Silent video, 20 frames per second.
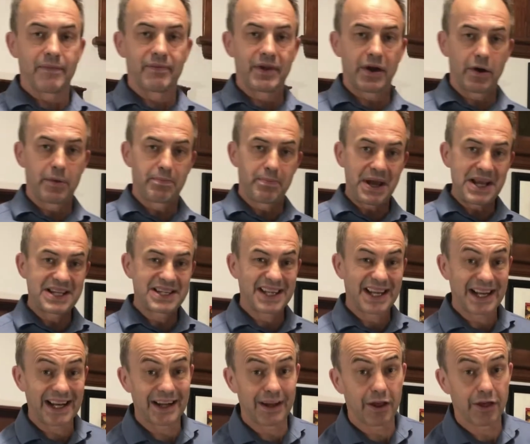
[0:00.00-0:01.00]
There are
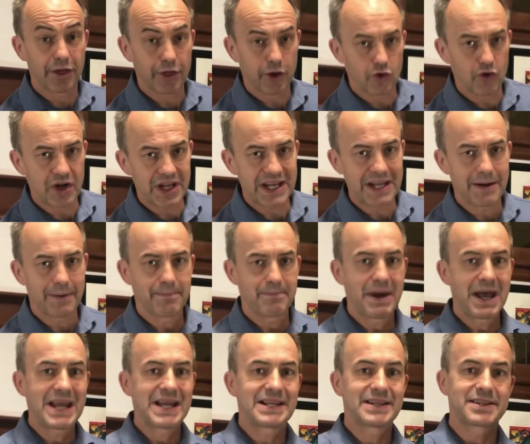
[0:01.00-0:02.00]
basically three
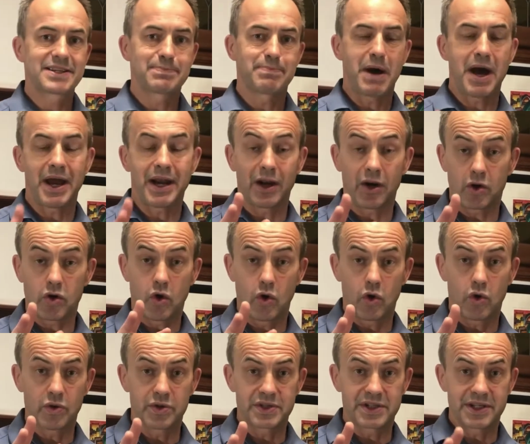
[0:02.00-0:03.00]
main spinal
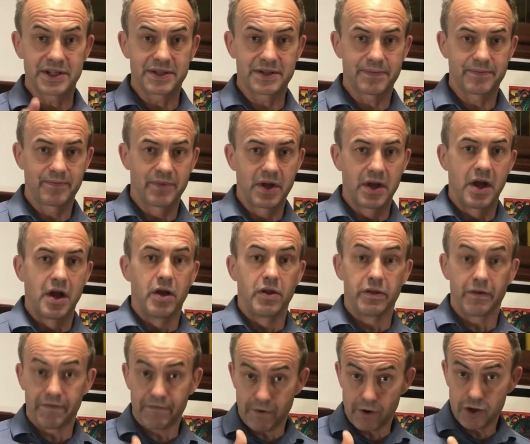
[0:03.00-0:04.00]
causes. The
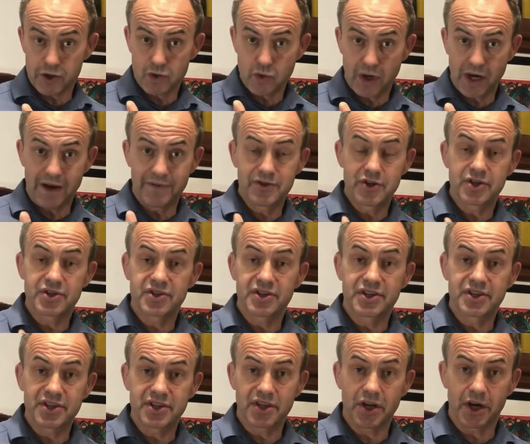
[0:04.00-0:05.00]
first one I've just
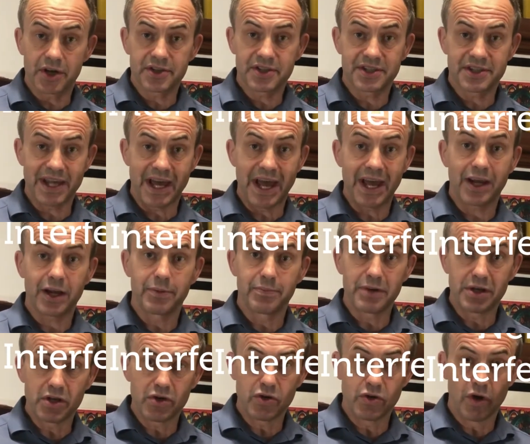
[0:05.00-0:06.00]
discussed there could
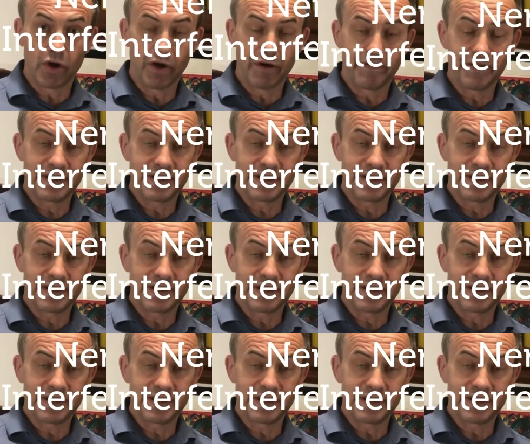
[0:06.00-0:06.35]
be nerve